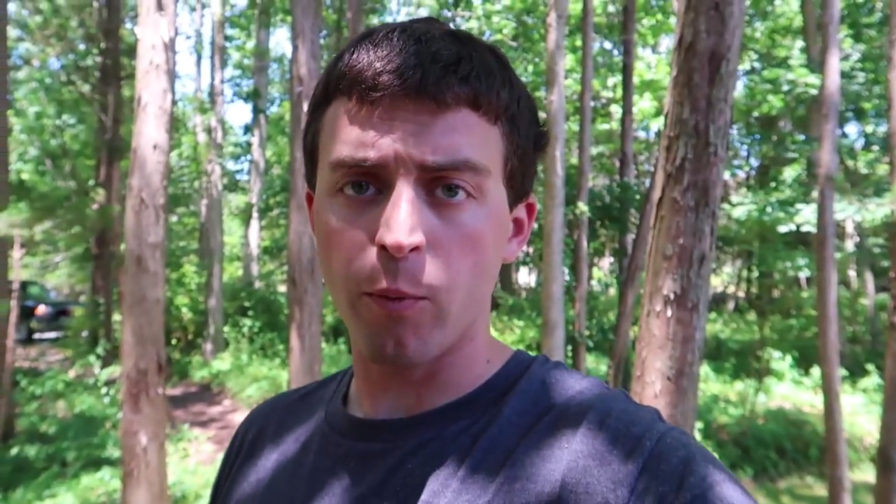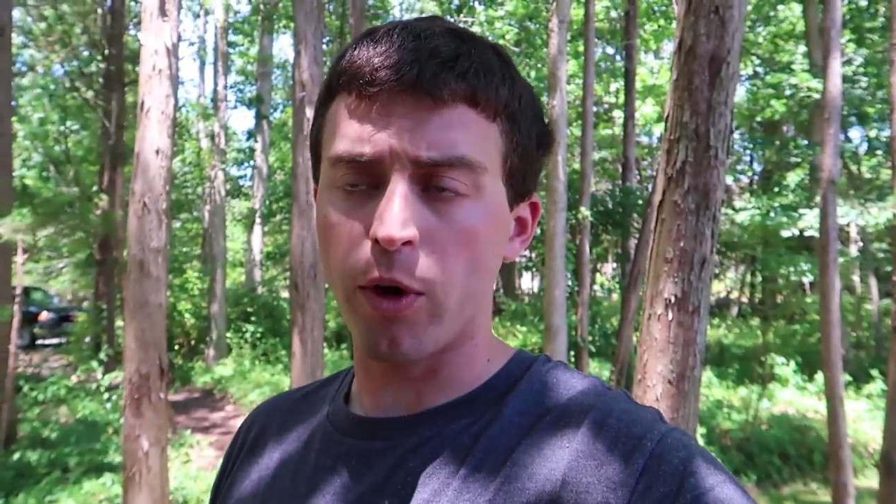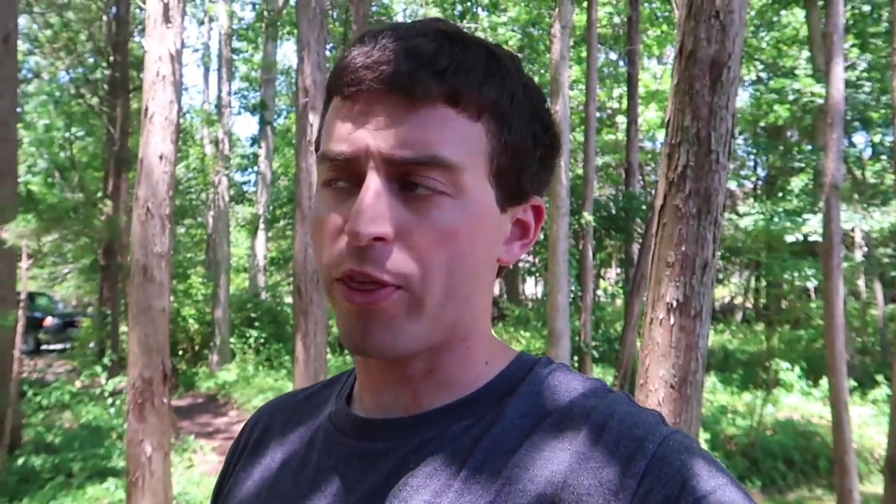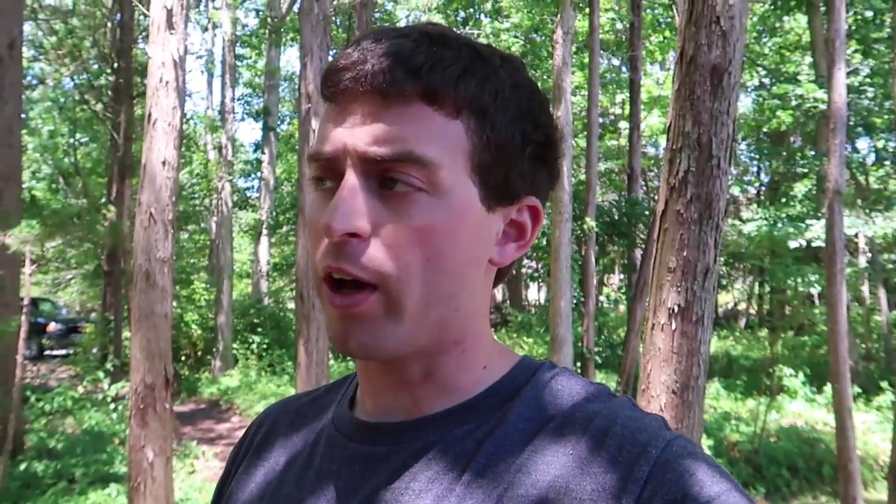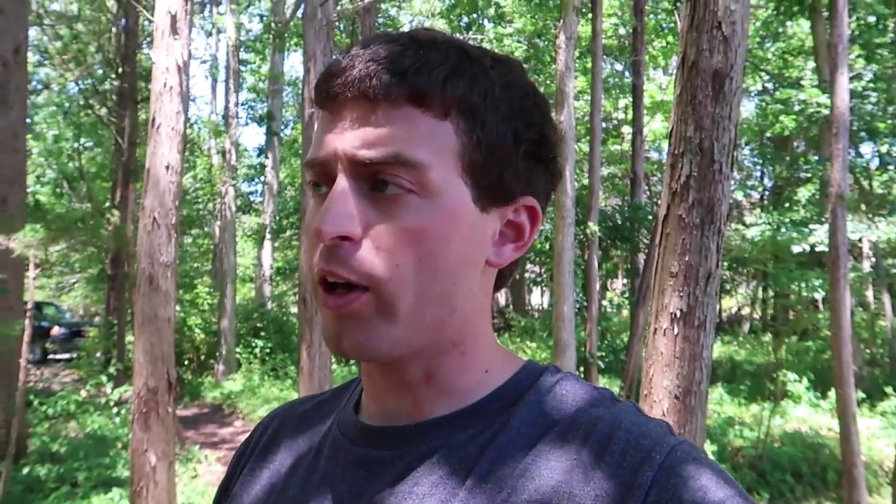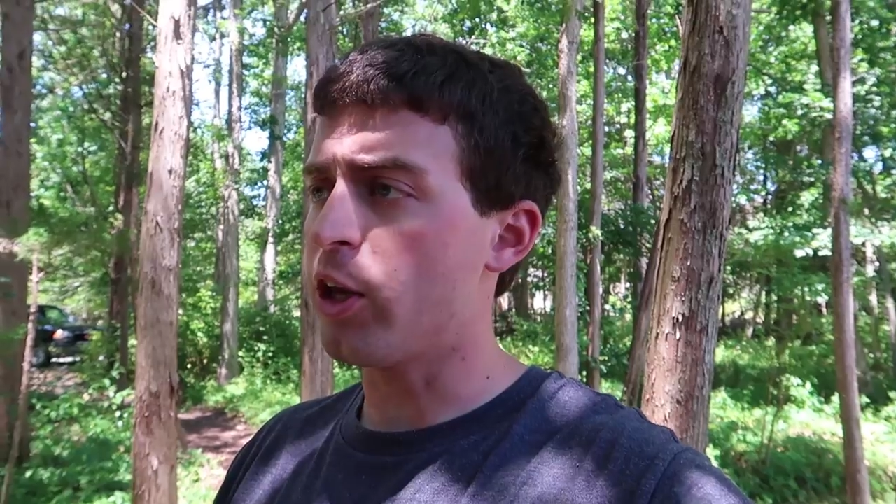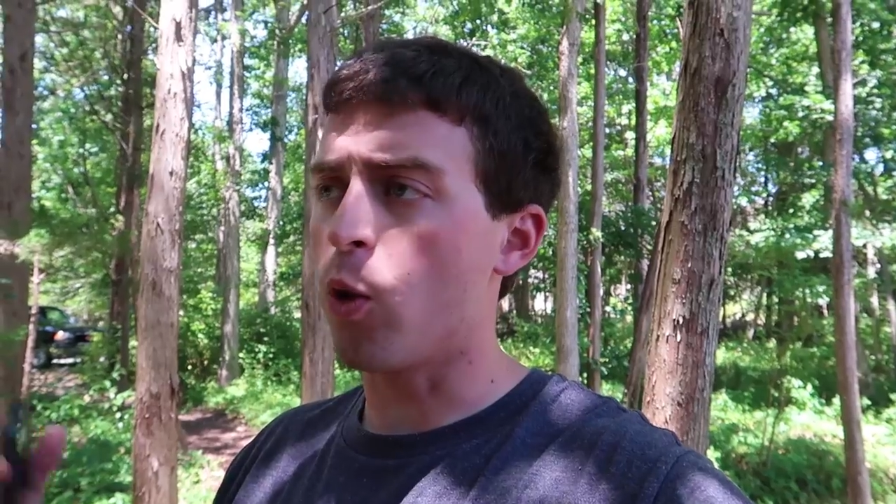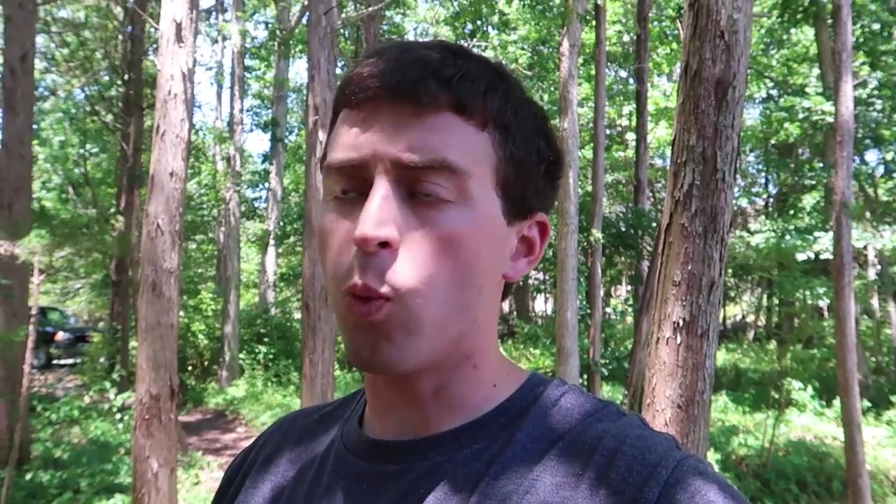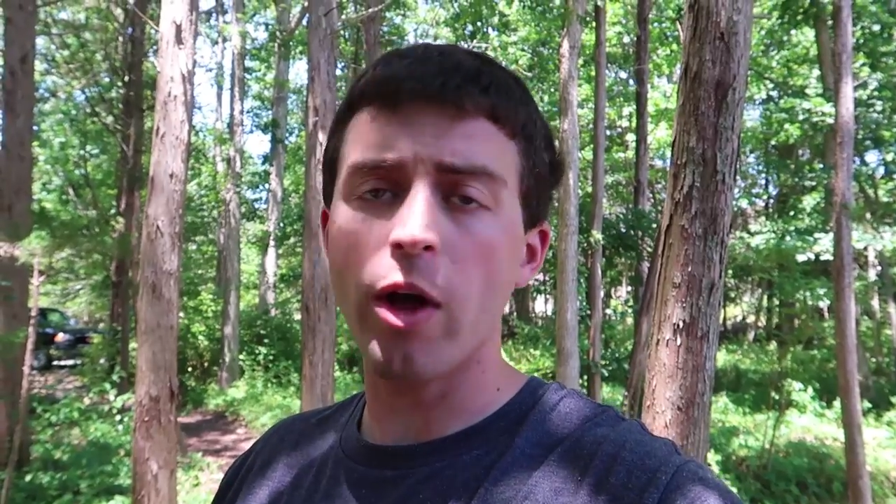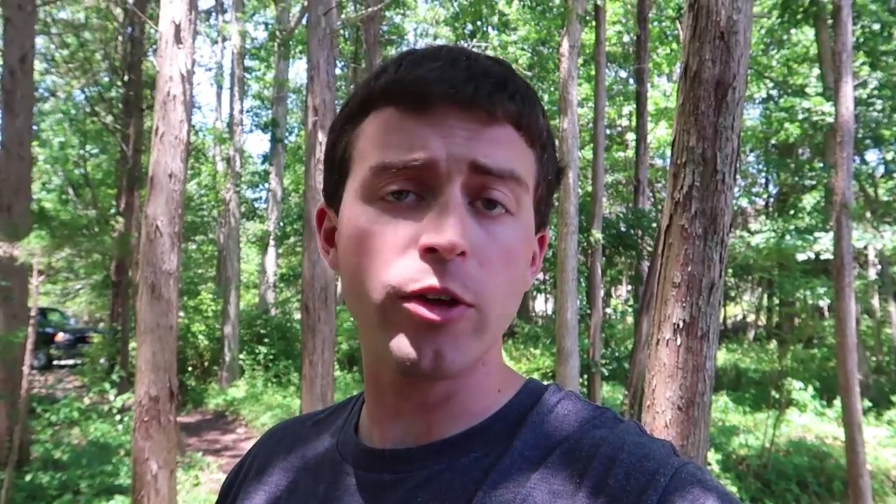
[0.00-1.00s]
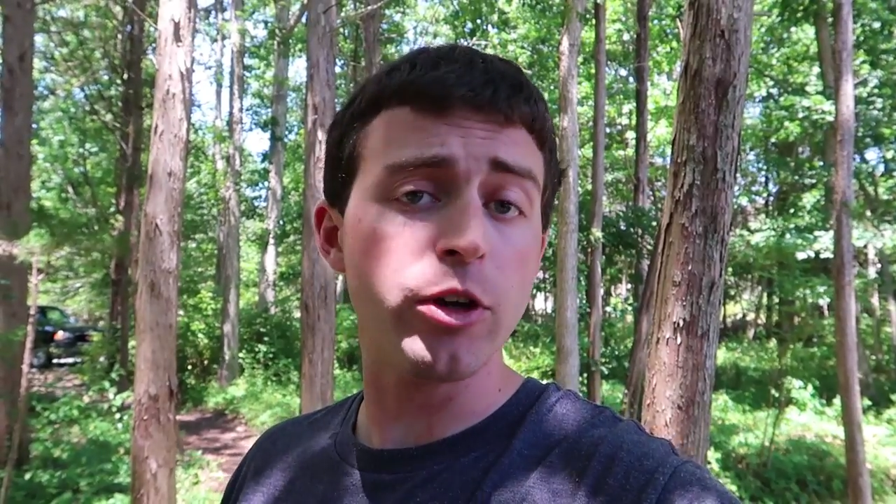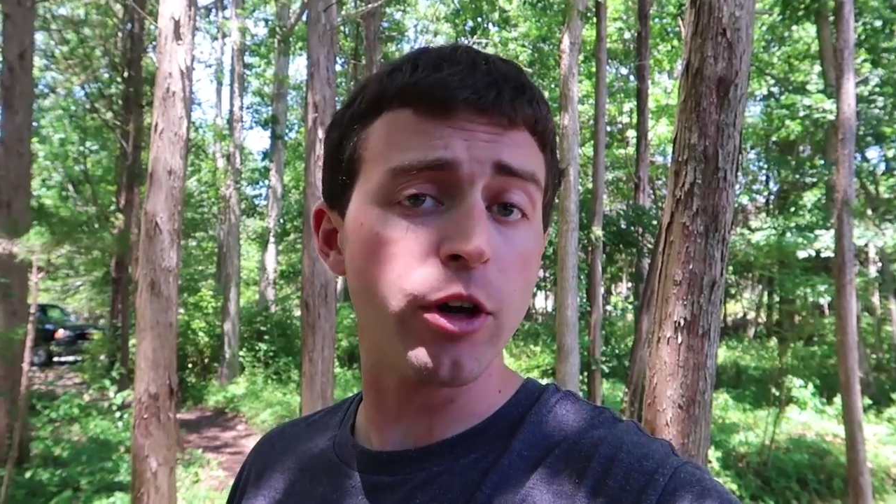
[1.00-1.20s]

with you know, weather